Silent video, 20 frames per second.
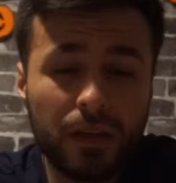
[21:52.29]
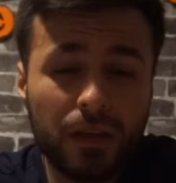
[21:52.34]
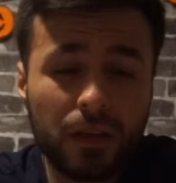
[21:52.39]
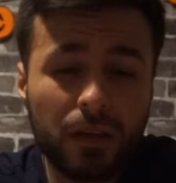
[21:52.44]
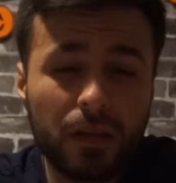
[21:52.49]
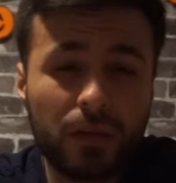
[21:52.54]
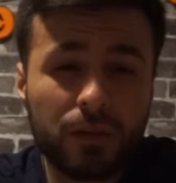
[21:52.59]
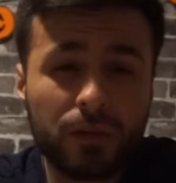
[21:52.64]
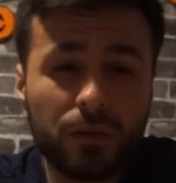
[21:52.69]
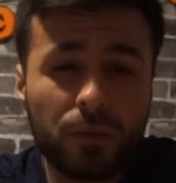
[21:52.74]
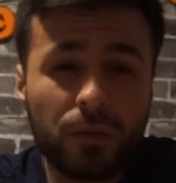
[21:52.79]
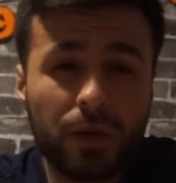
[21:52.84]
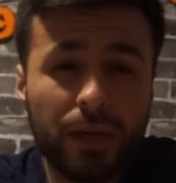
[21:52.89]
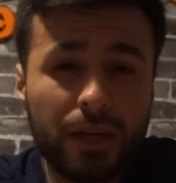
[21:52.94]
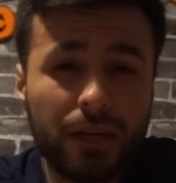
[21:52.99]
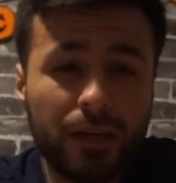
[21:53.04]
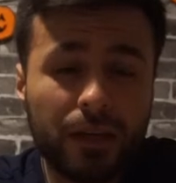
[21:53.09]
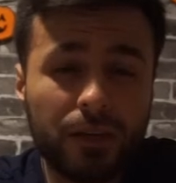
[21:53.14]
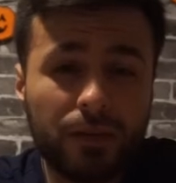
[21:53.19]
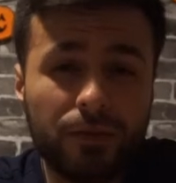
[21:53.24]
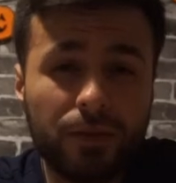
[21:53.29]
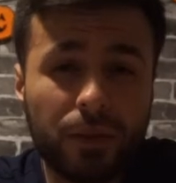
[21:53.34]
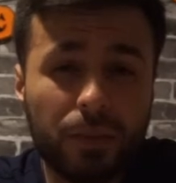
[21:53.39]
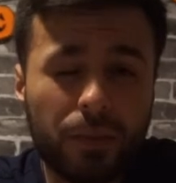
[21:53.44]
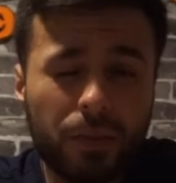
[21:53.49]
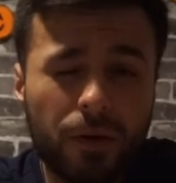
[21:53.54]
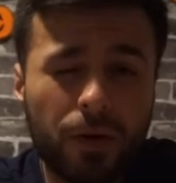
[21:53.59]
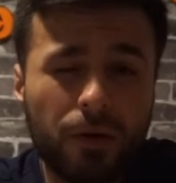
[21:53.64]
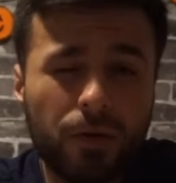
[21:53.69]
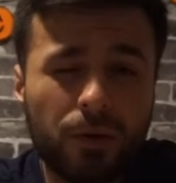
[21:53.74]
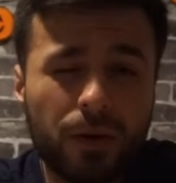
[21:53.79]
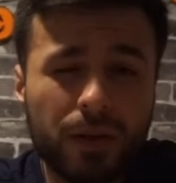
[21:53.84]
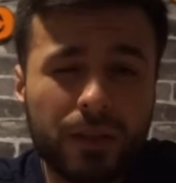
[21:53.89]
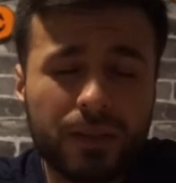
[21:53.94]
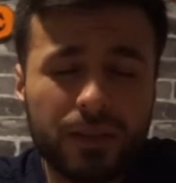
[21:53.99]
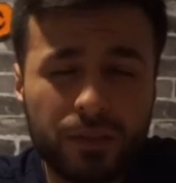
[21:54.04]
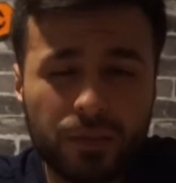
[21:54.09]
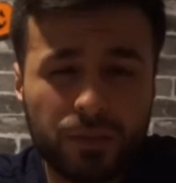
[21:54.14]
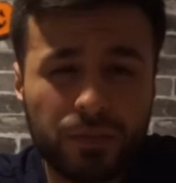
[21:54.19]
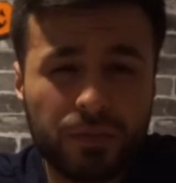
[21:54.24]
along the way of your
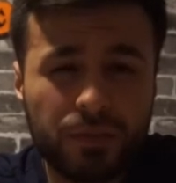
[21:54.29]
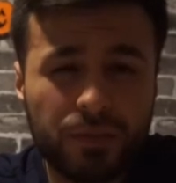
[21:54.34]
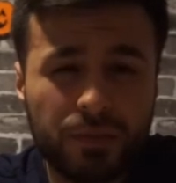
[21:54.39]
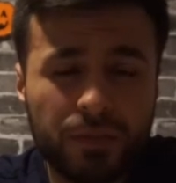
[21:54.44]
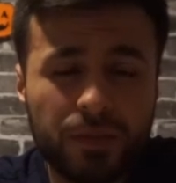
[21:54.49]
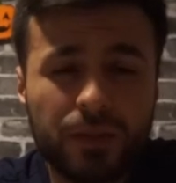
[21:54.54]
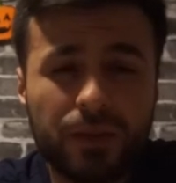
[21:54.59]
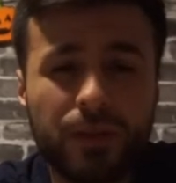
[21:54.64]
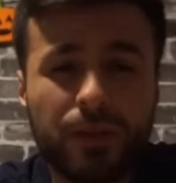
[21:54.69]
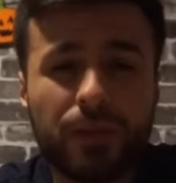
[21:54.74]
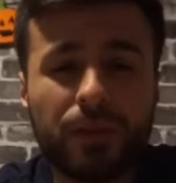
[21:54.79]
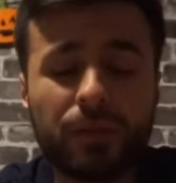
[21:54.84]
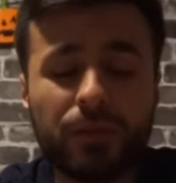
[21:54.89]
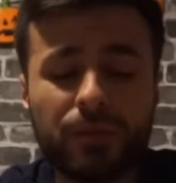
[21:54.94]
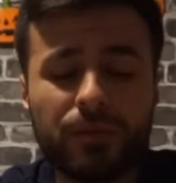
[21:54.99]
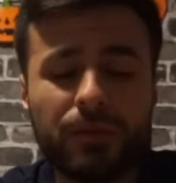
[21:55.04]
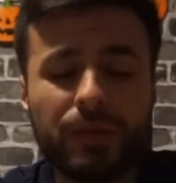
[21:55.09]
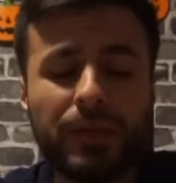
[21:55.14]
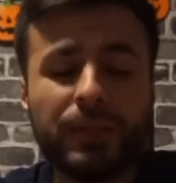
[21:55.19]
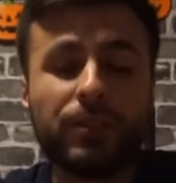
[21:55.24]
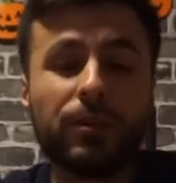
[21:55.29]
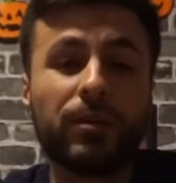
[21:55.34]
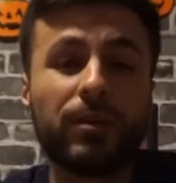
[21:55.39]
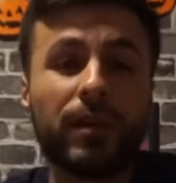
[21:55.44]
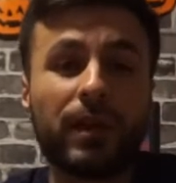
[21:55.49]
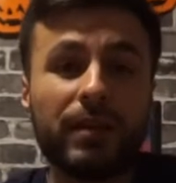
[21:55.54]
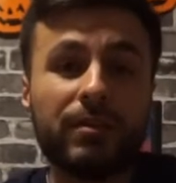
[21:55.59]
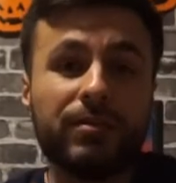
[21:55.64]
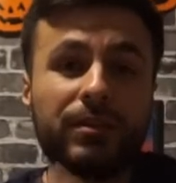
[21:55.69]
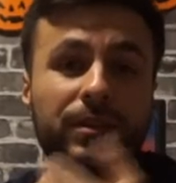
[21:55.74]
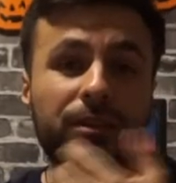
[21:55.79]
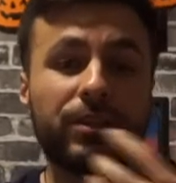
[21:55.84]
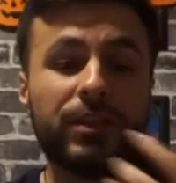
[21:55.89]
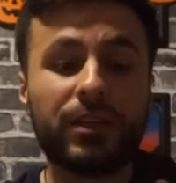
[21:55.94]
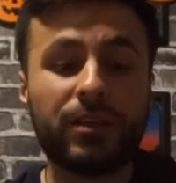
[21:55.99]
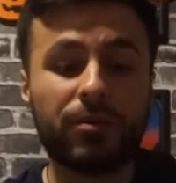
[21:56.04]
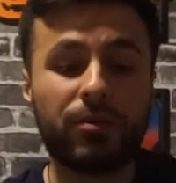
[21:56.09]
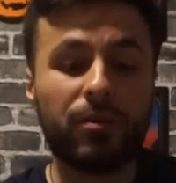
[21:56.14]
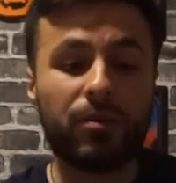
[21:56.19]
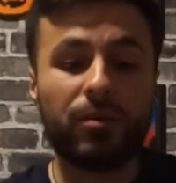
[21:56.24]
progress and, in your life in
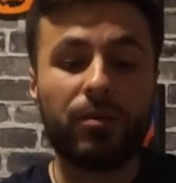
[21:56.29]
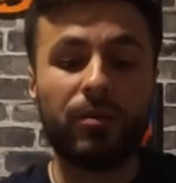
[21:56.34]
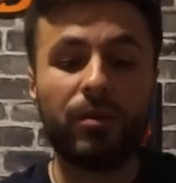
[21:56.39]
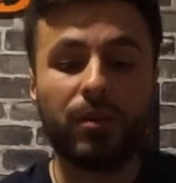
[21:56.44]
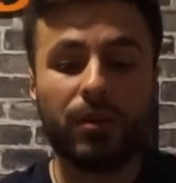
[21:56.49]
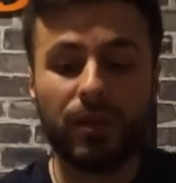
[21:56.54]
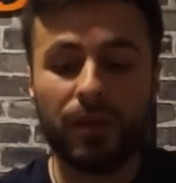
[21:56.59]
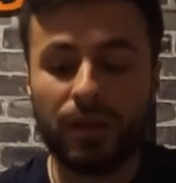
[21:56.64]
general.